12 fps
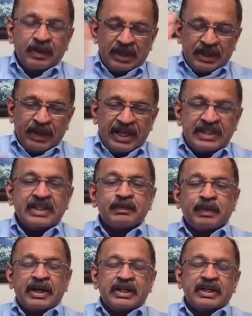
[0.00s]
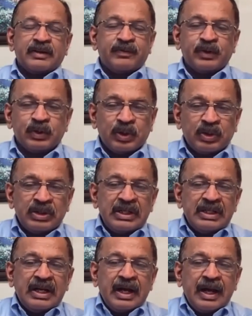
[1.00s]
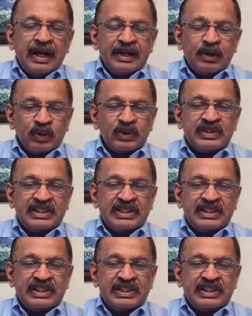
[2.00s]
the patient point of view, I don't